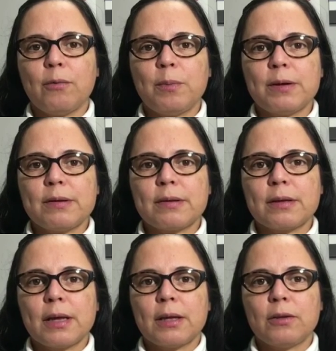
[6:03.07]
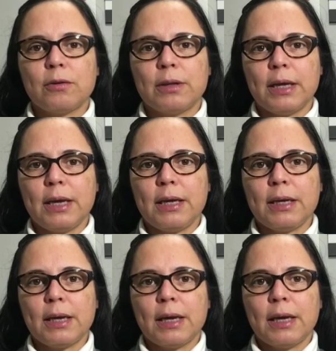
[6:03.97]
us today,
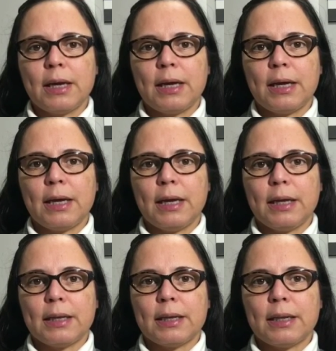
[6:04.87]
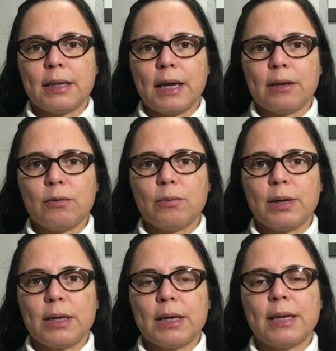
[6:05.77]
and that
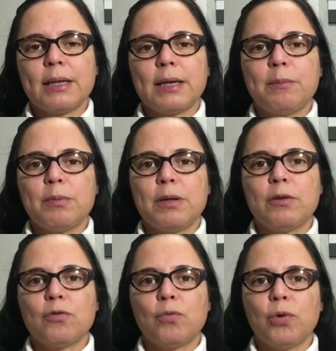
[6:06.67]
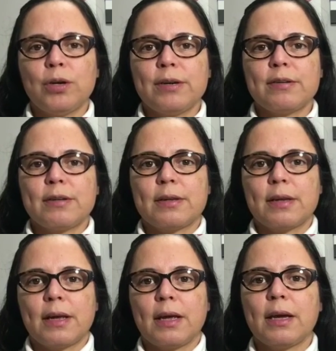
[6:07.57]
we can keep these words
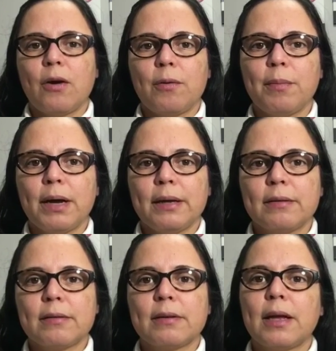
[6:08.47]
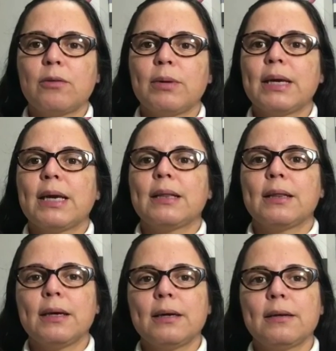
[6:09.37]
in our minds, that we can
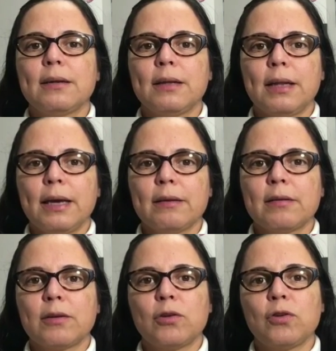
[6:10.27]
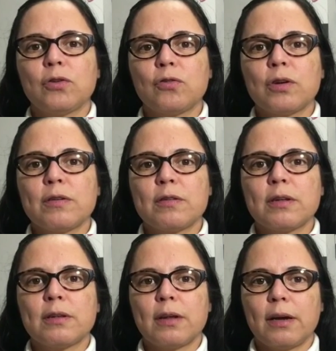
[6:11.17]
learn the lesson to trust
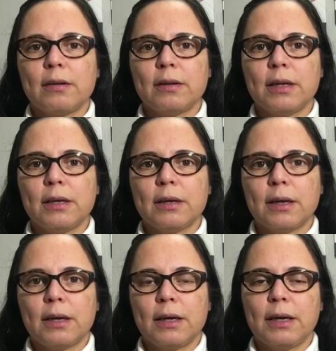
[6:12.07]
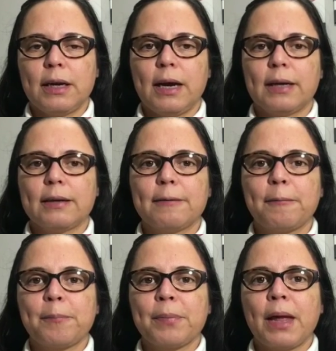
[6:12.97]
entirely in God.
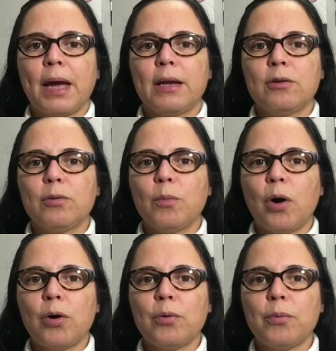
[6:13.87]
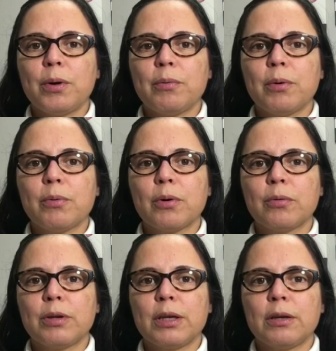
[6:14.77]
And tomorrow we will
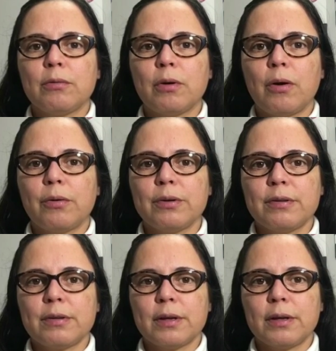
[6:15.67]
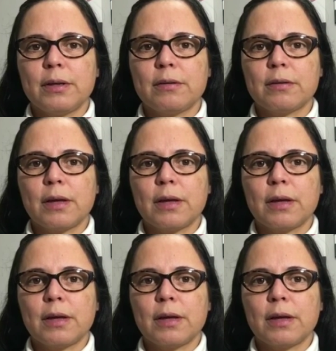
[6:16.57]
continue our studies